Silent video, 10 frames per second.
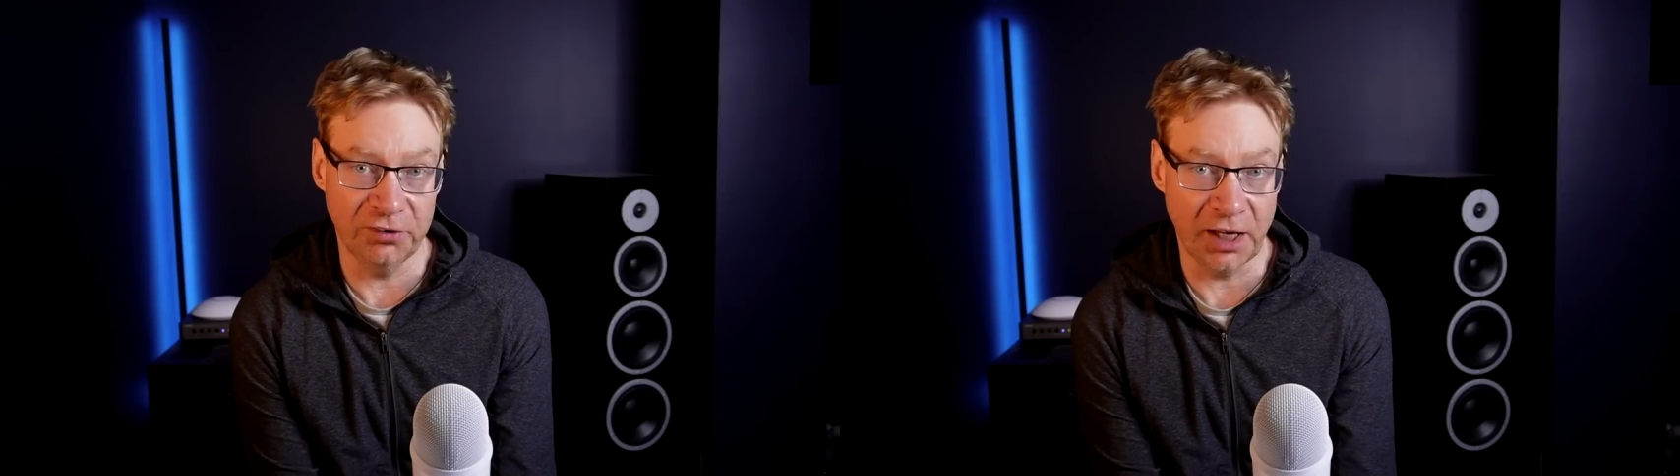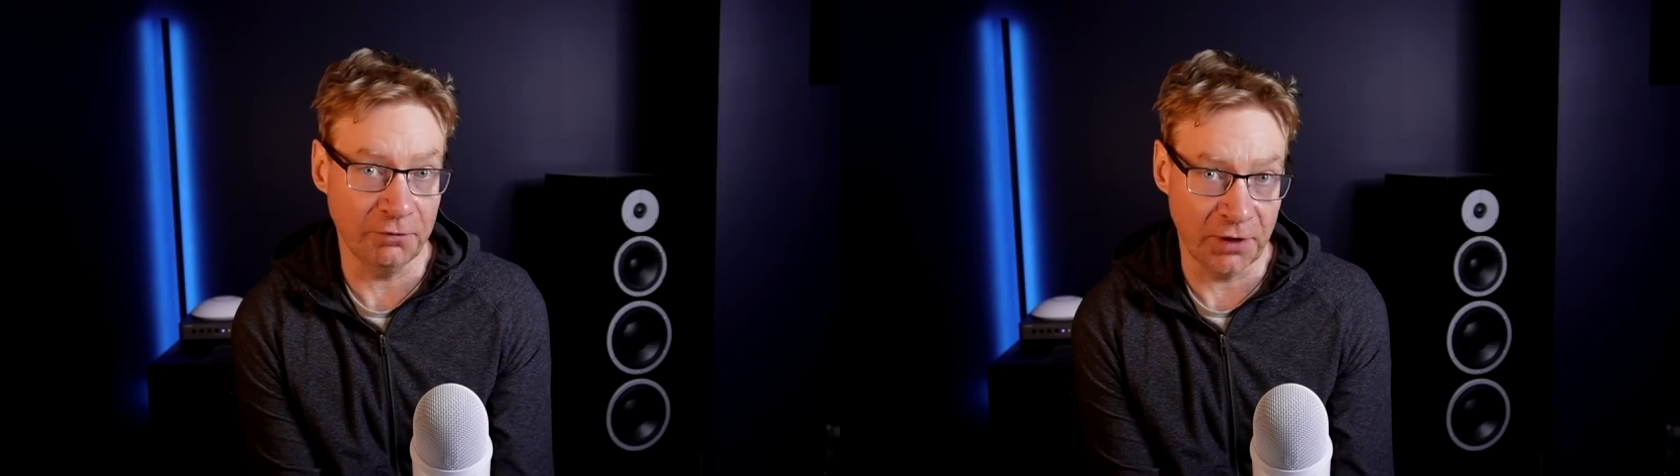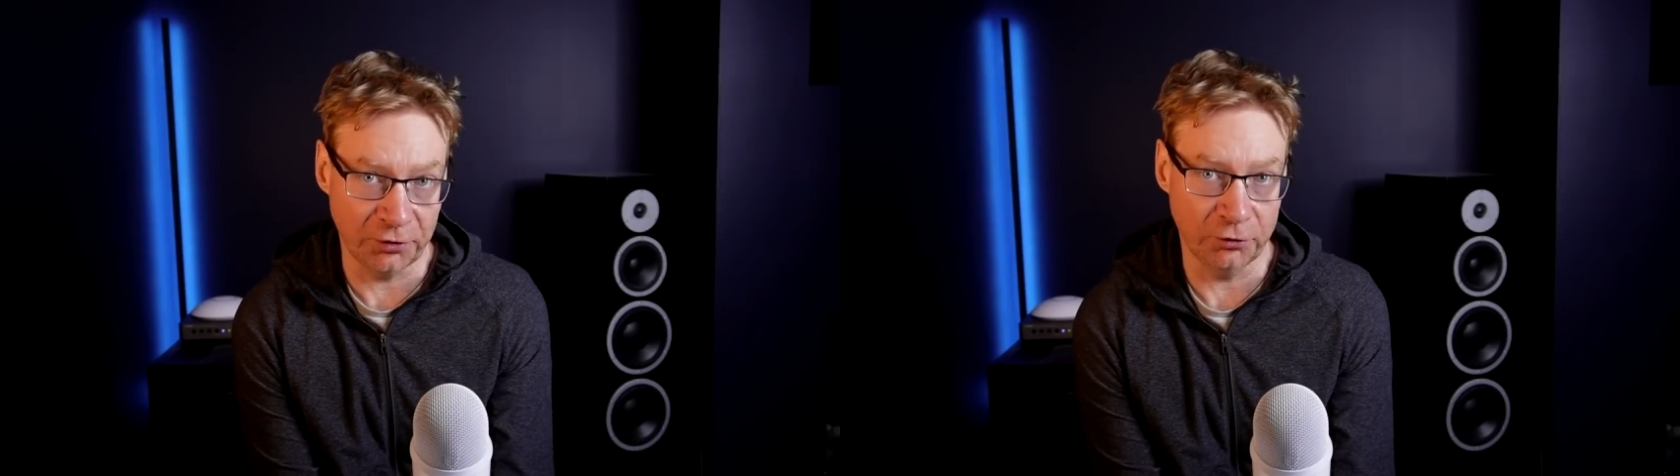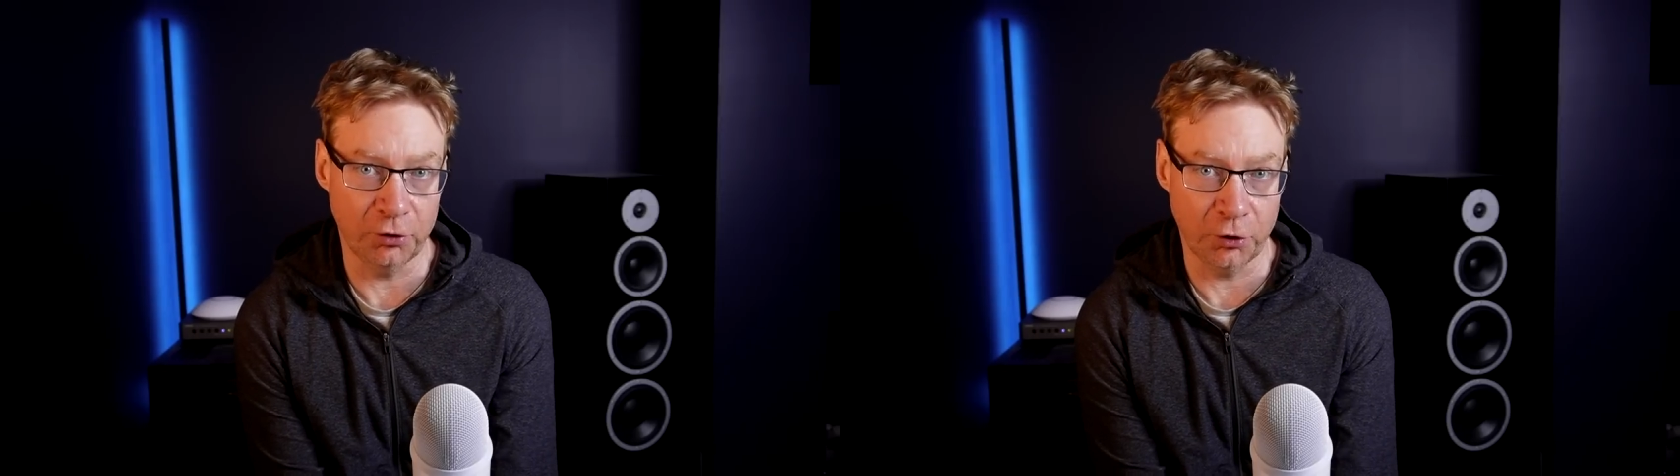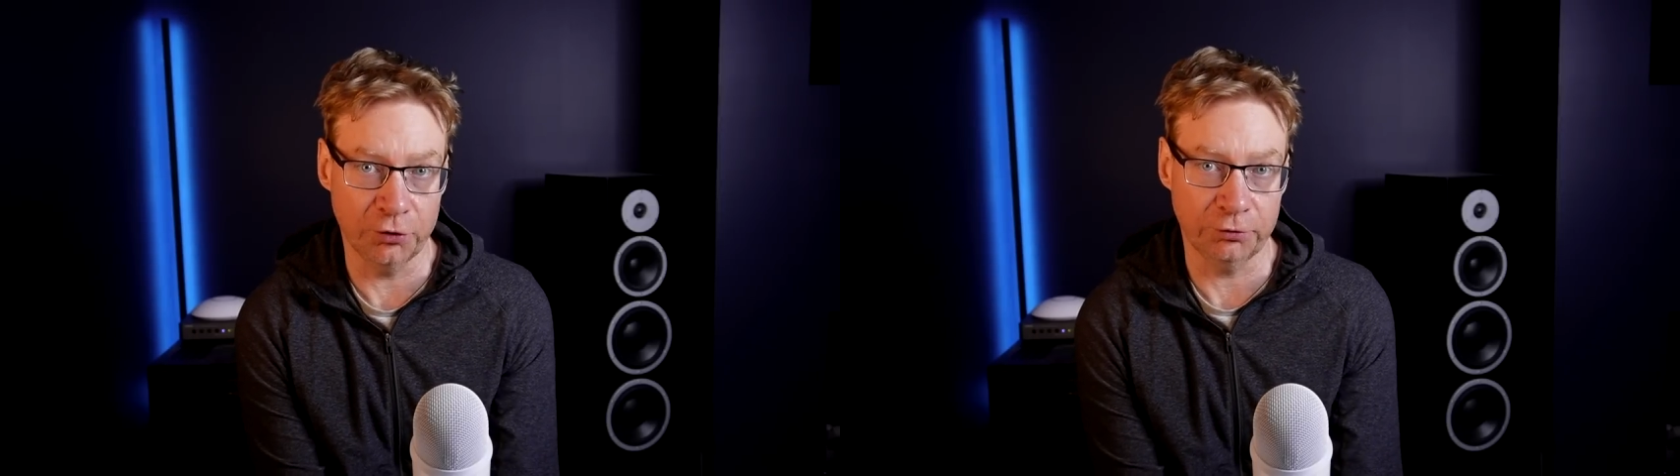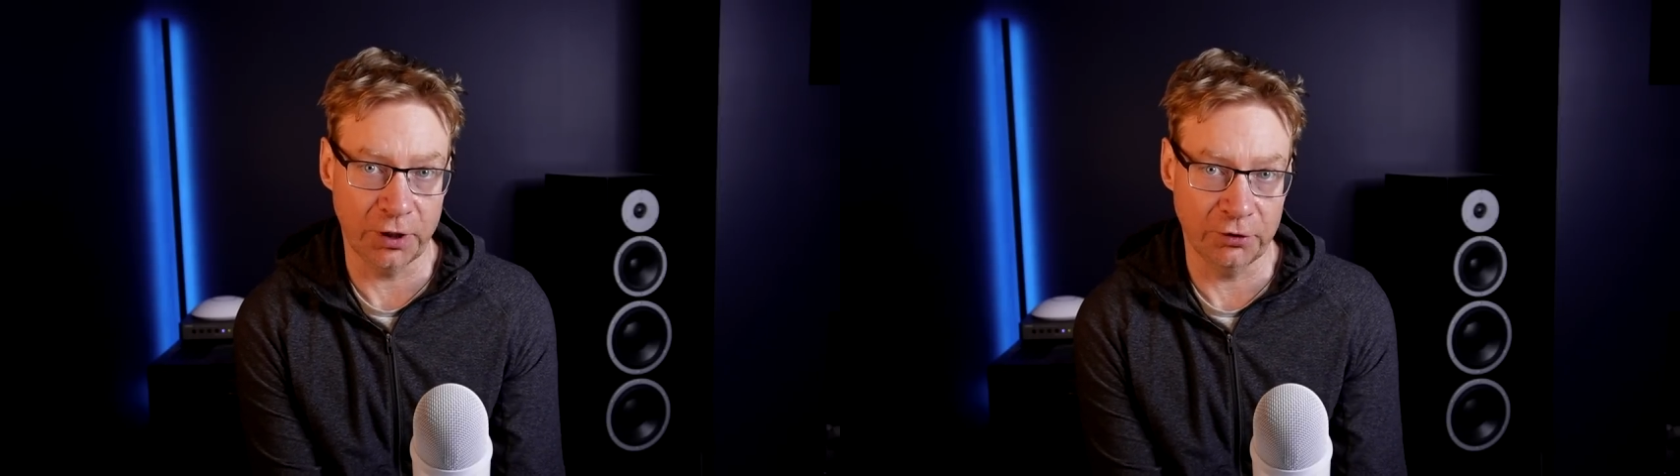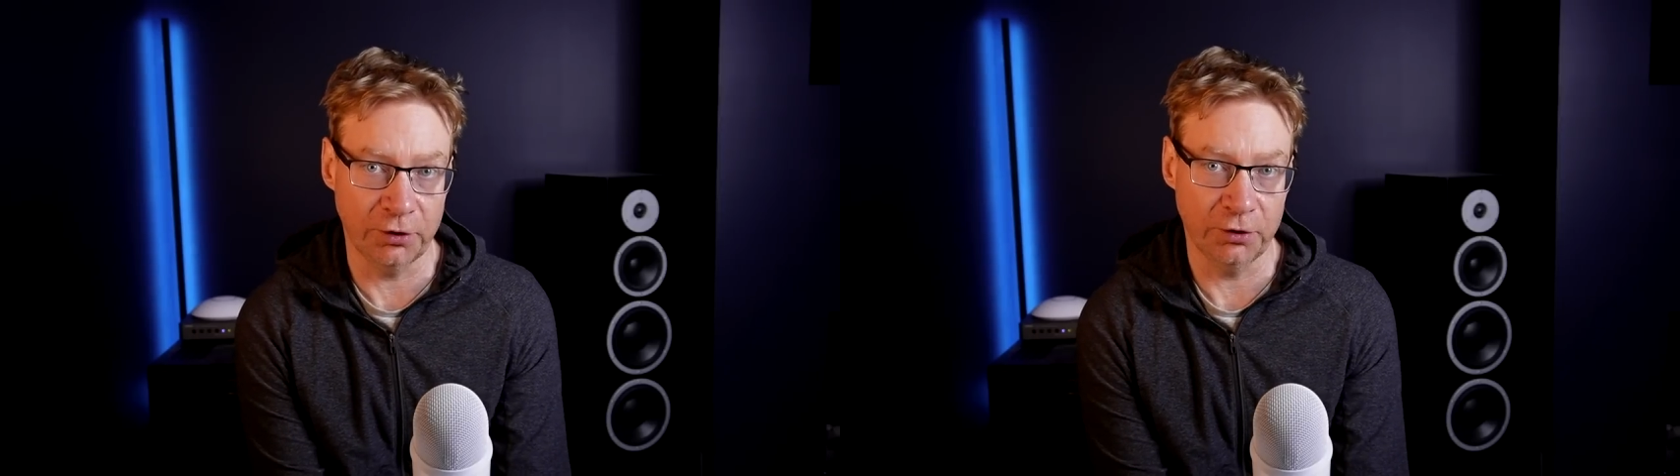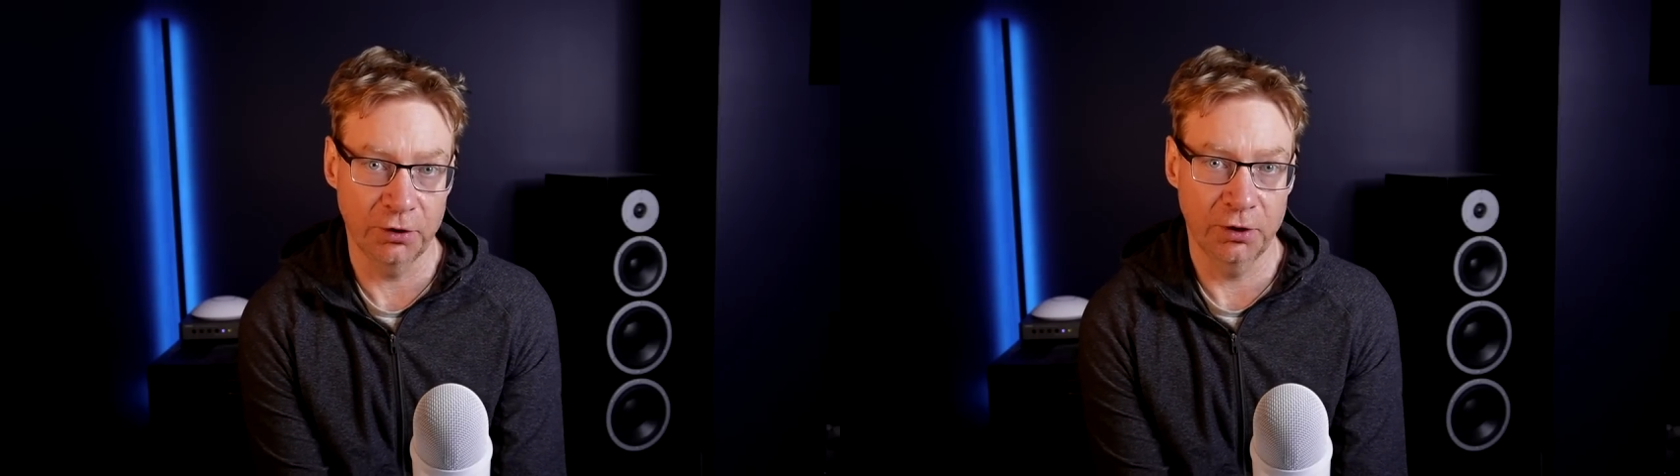$10,000 cost
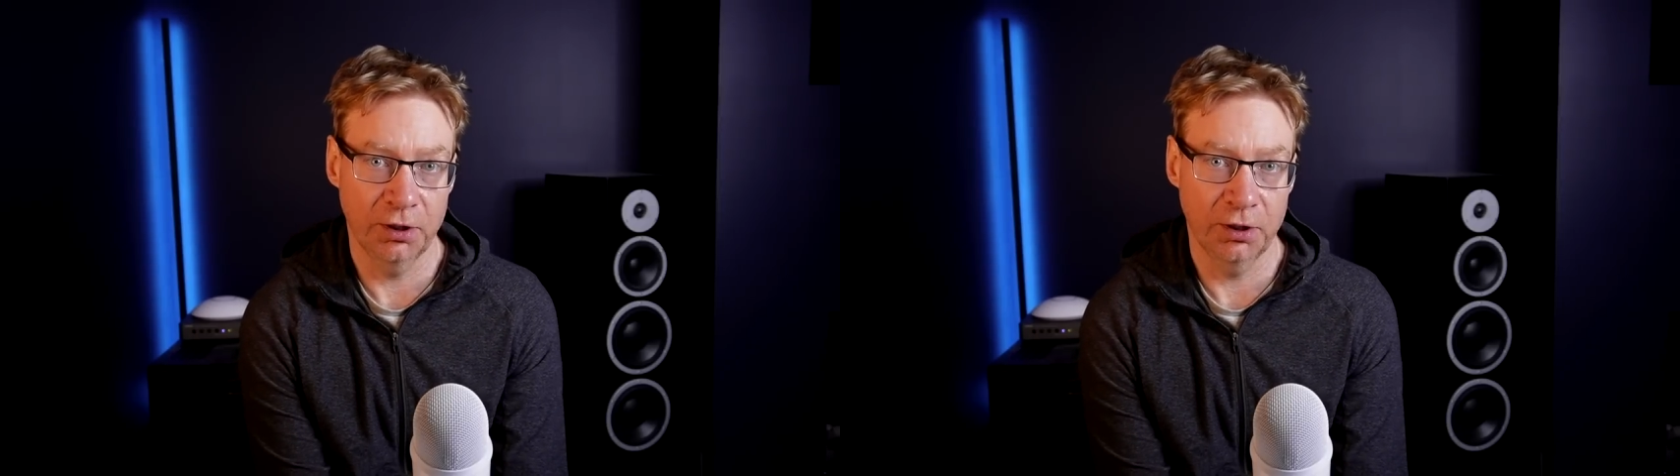reduction.